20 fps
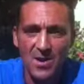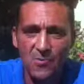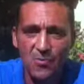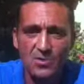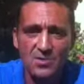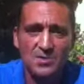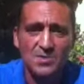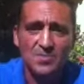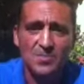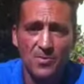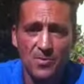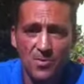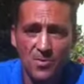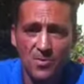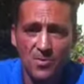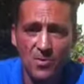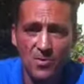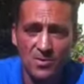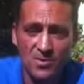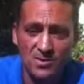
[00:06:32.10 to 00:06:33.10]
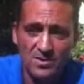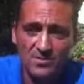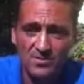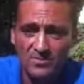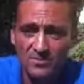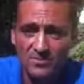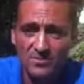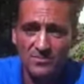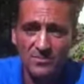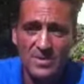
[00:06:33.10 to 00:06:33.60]
What's a poor
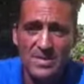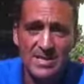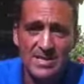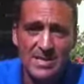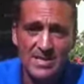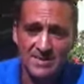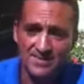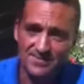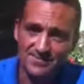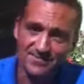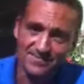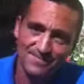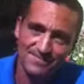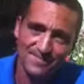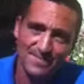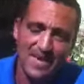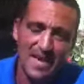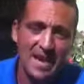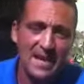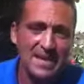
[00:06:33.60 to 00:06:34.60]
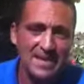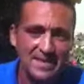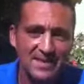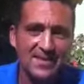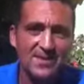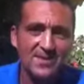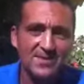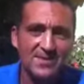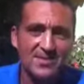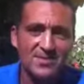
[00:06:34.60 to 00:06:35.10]
reading?
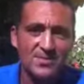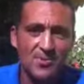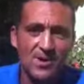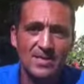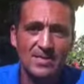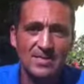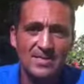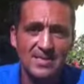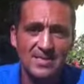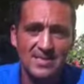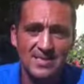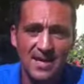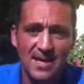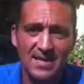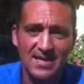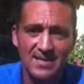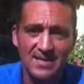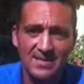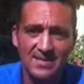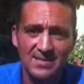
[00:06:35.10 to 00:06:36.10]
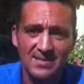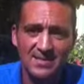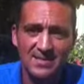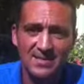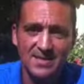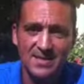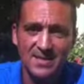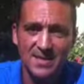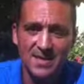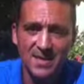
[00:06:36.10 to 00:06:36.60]
Anything under 20 seconds
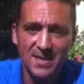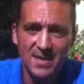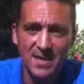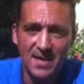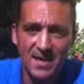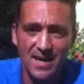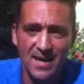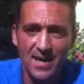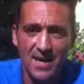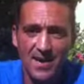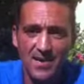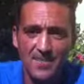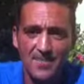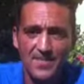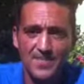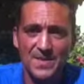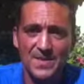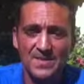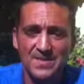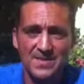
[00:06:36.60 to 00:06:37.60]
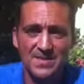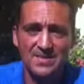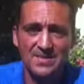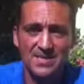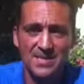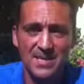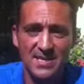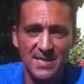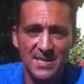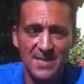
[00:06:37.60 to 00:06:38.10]
is
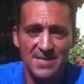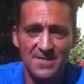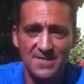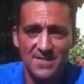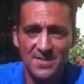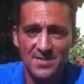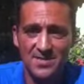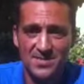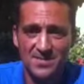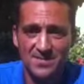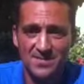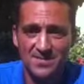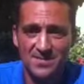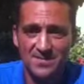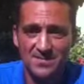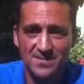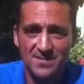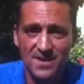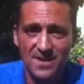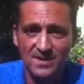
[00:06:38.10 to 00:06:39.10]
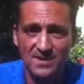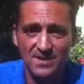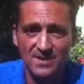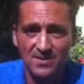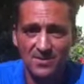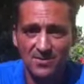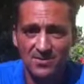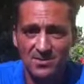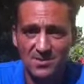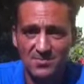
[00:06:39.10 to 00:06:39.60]
considered inefficient. In fact,
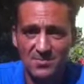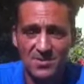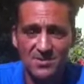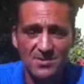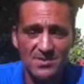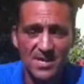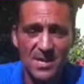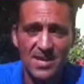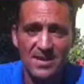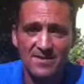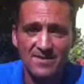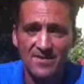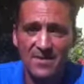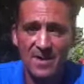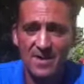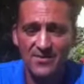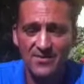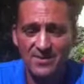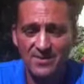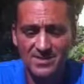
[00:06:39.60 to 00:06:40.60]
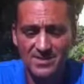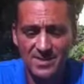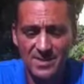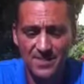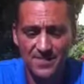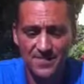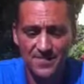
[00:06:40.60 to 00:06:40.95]
Dr. Butane found that